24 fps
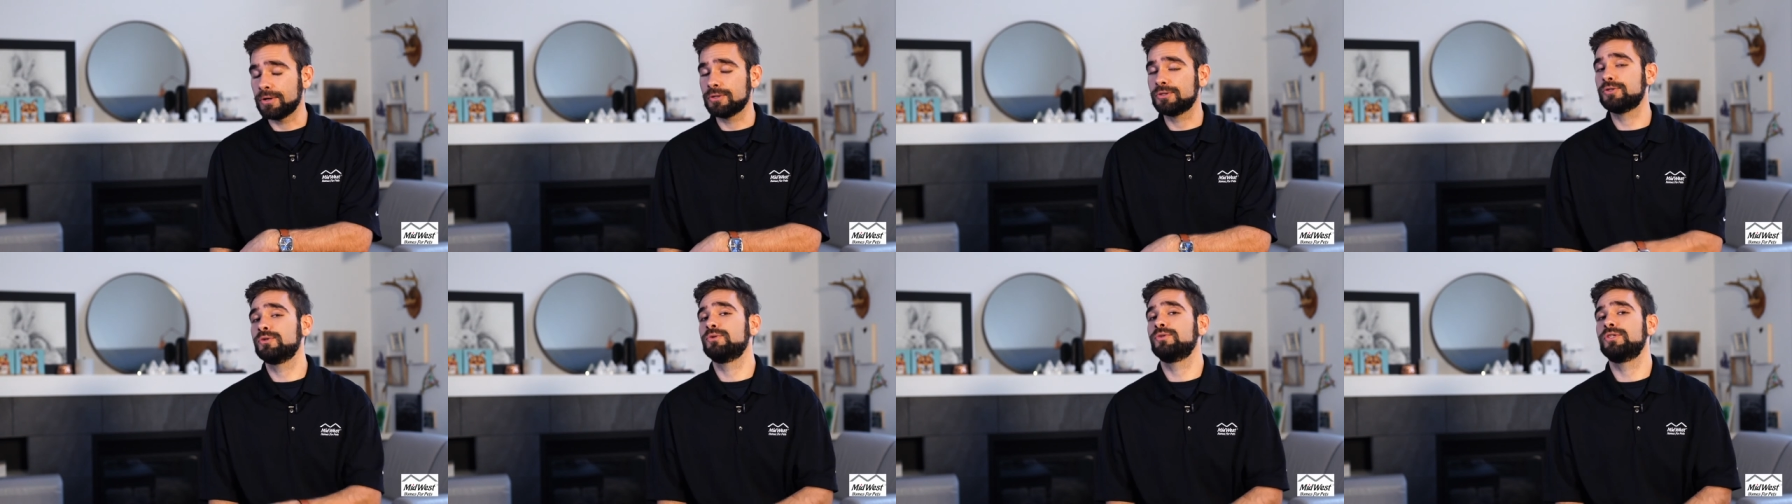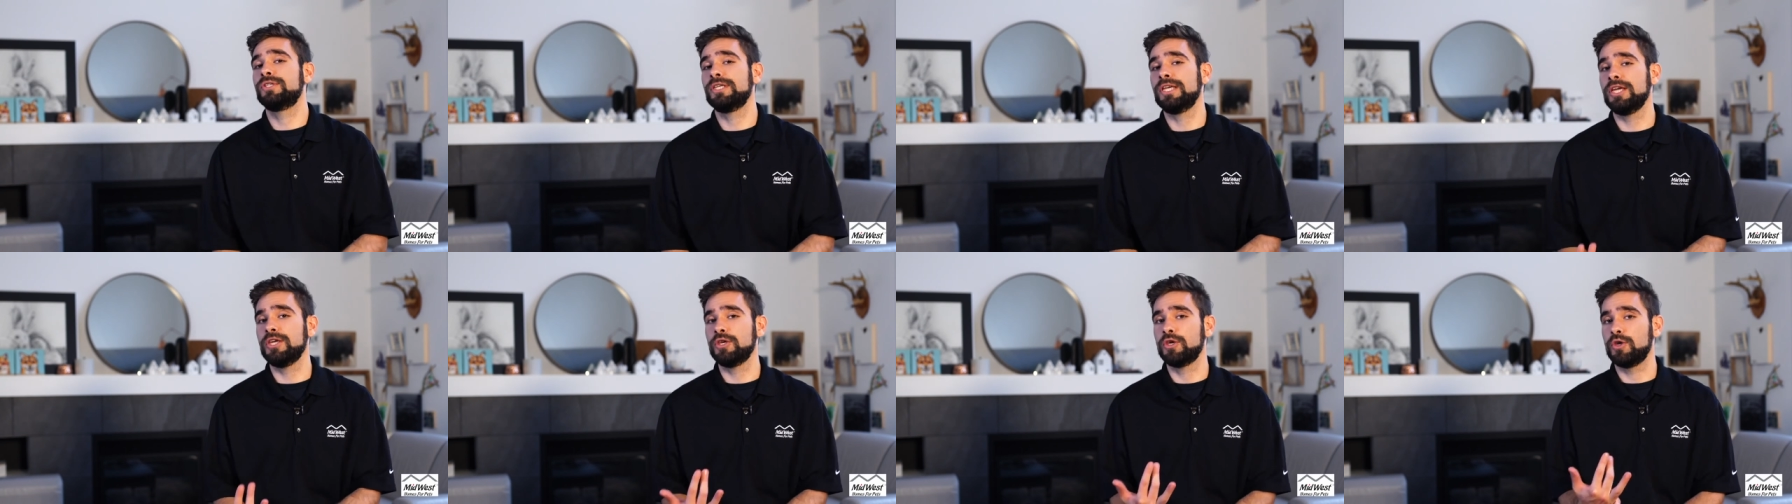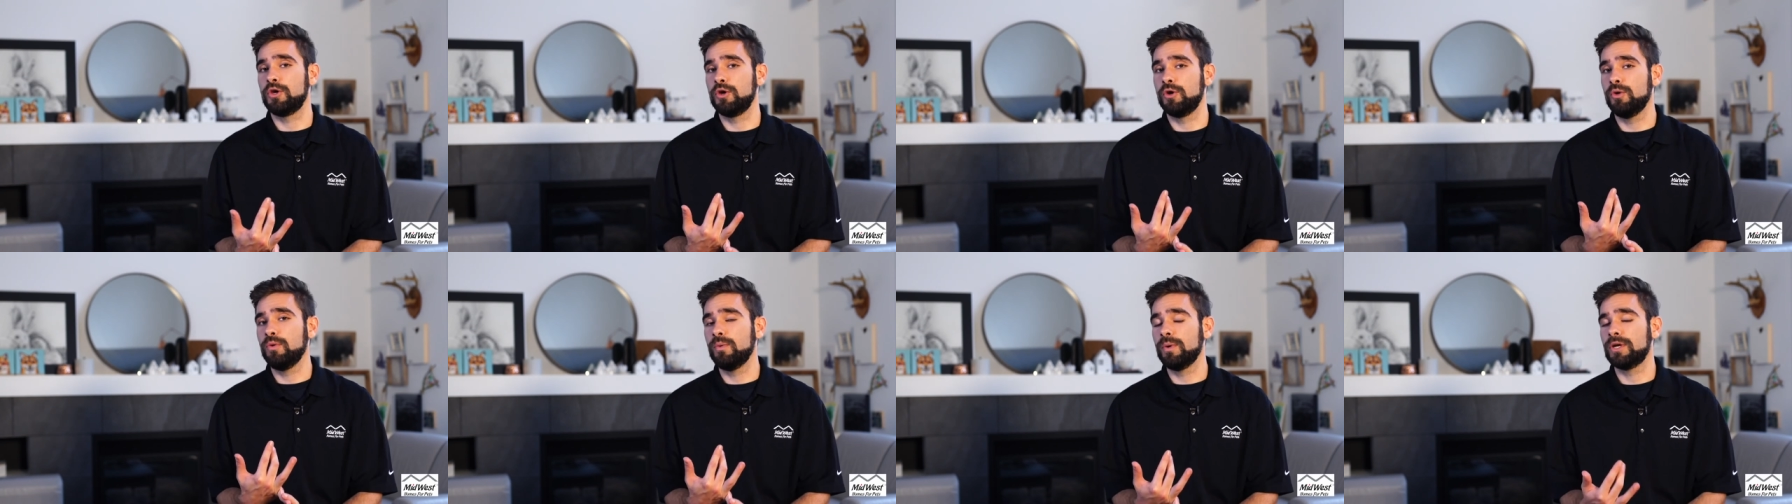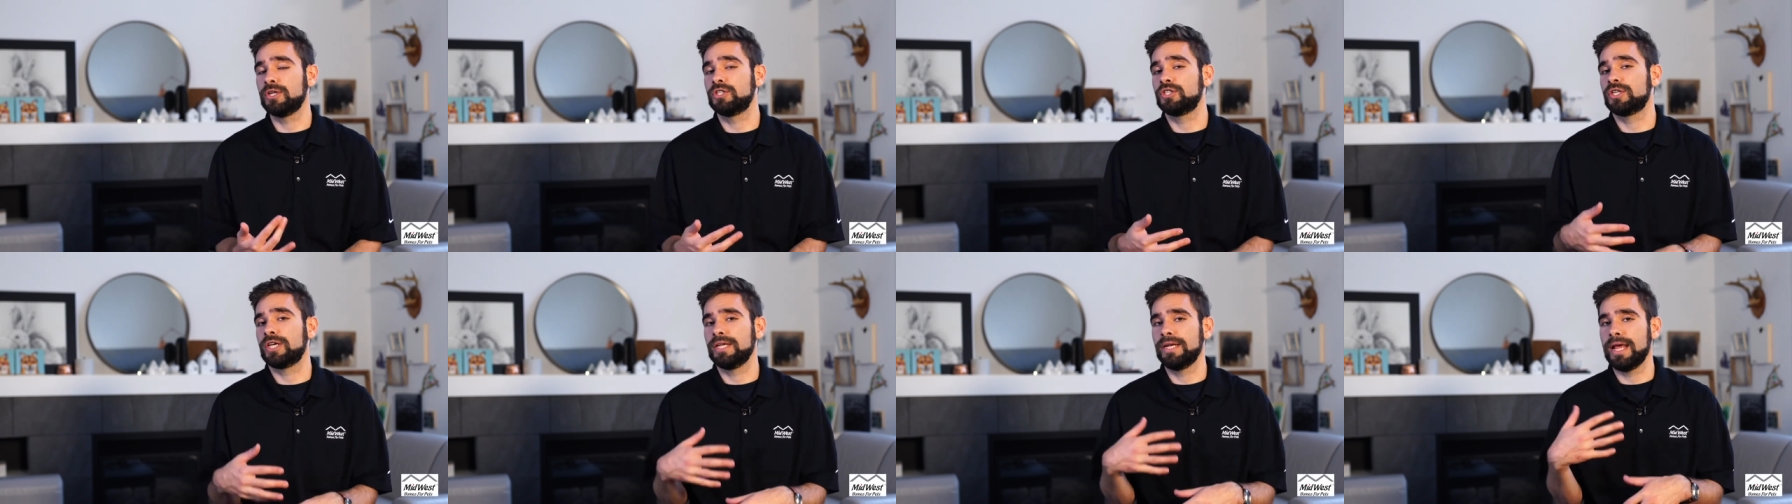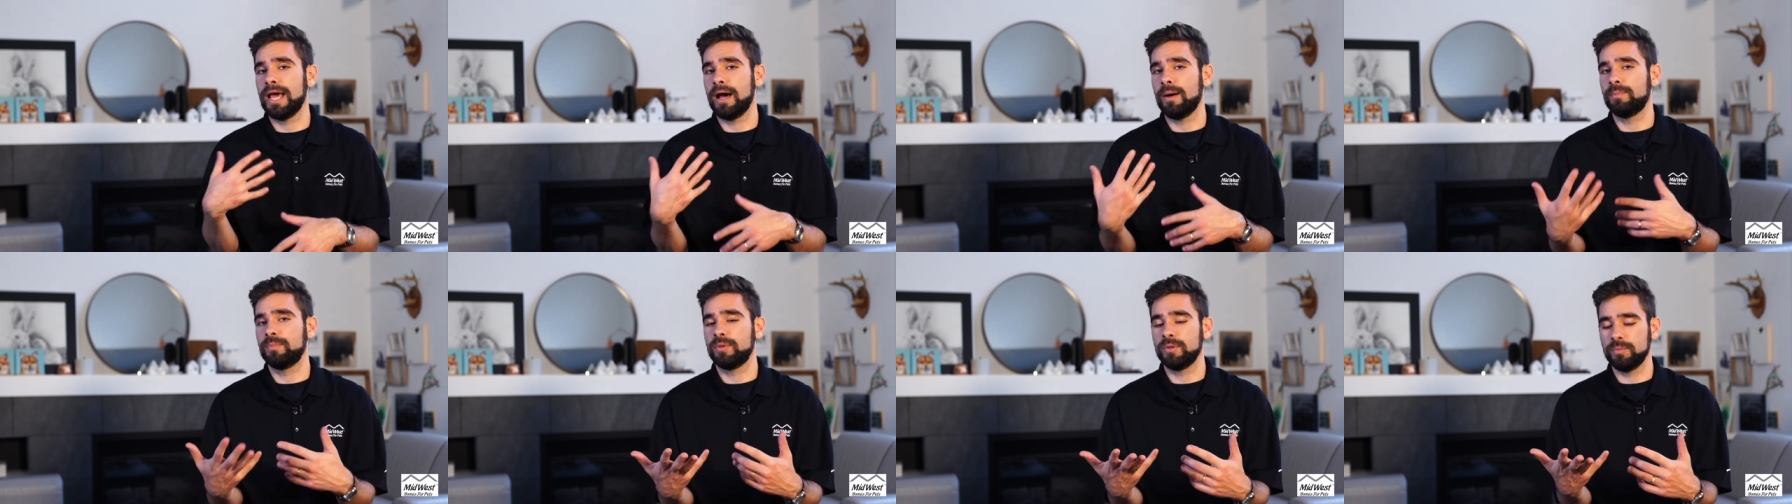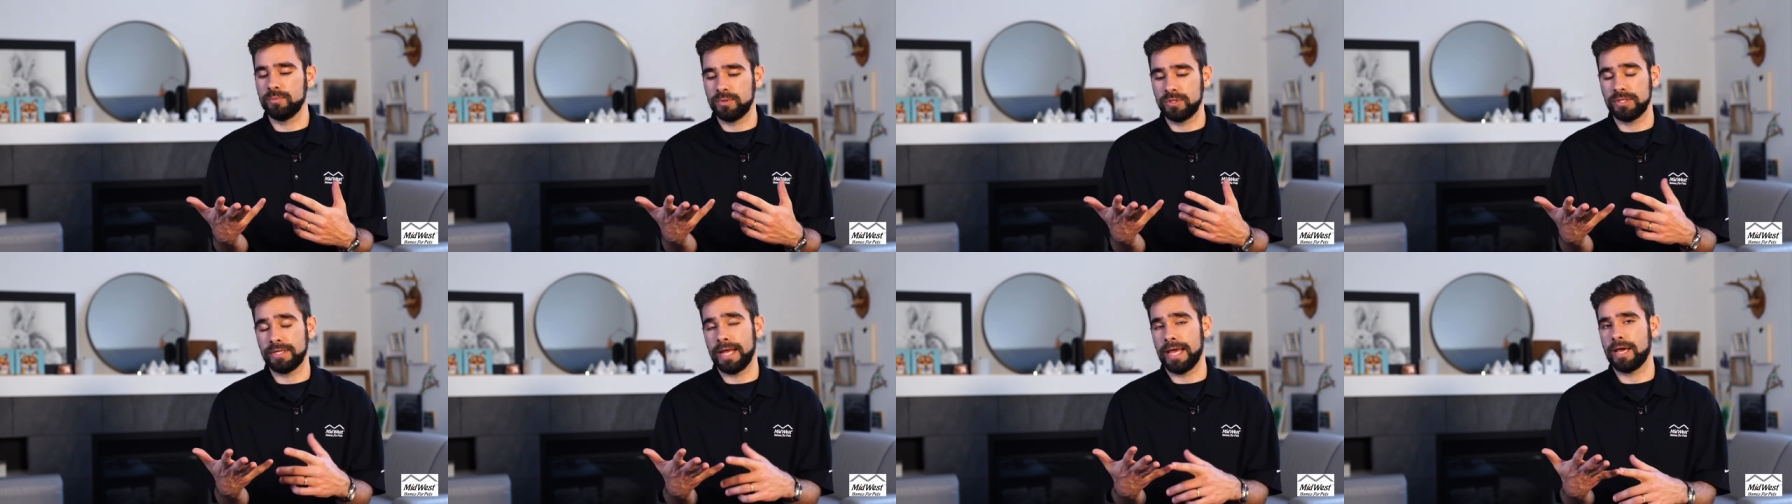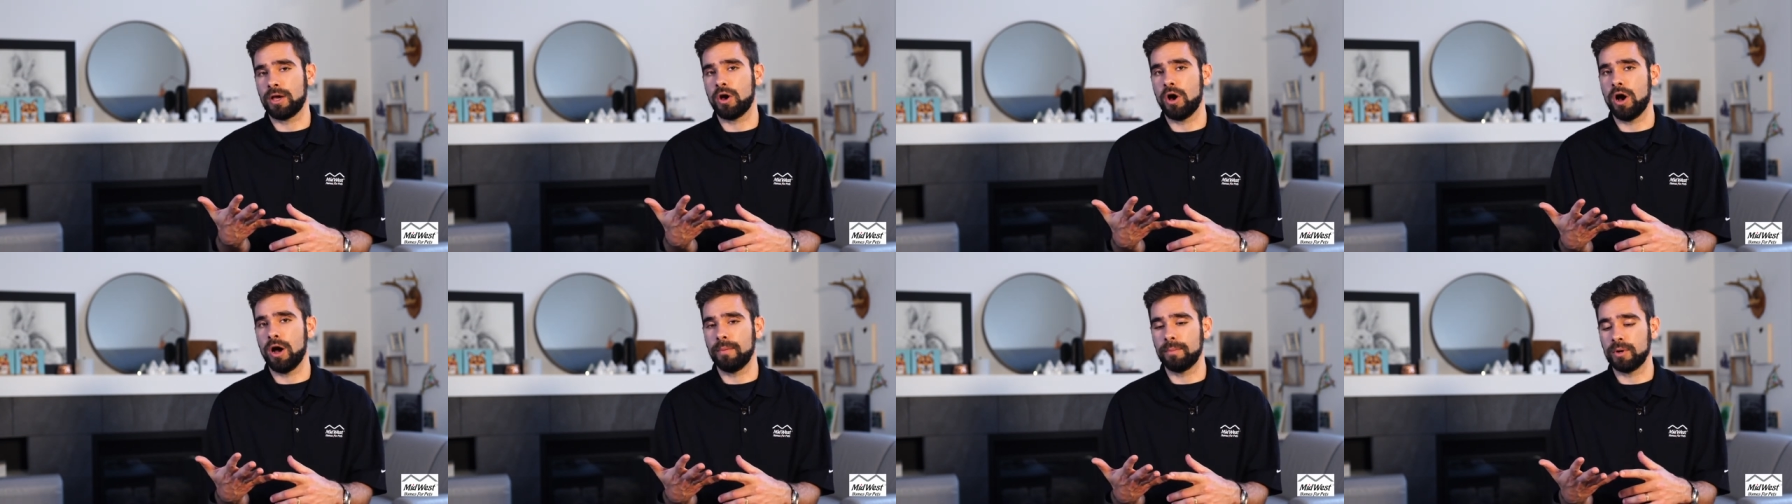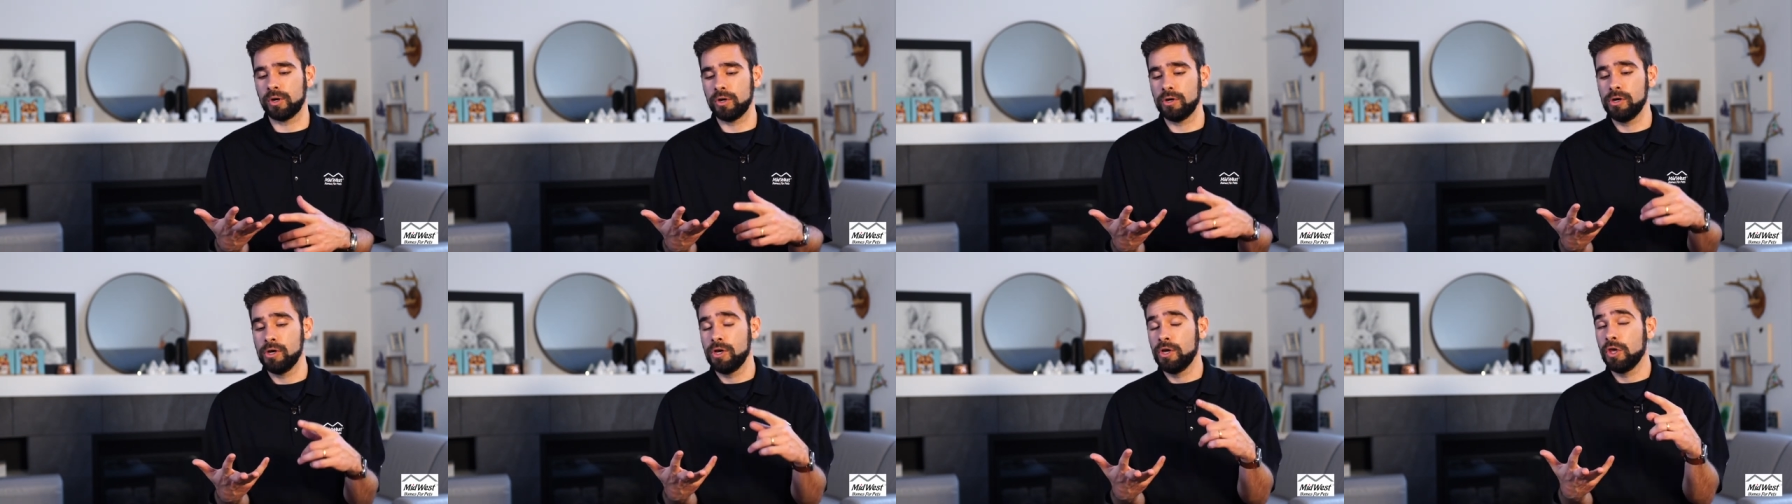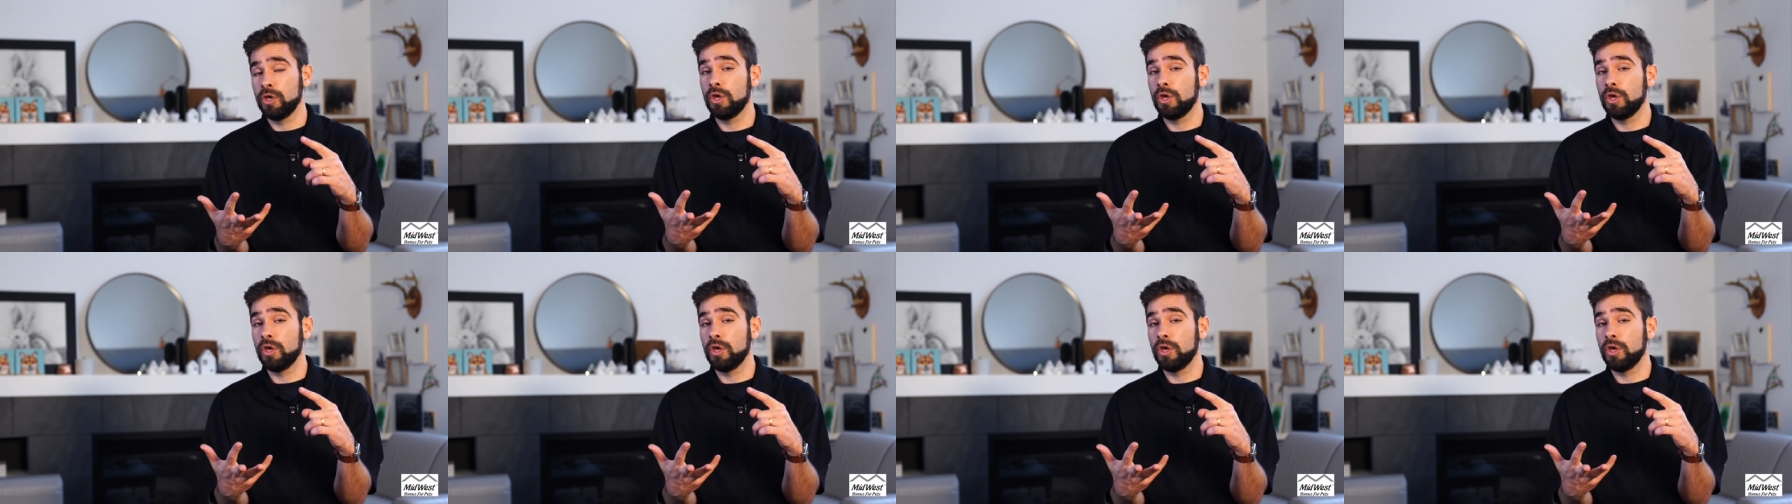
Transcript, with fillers: also see you, which can help them stay calmer.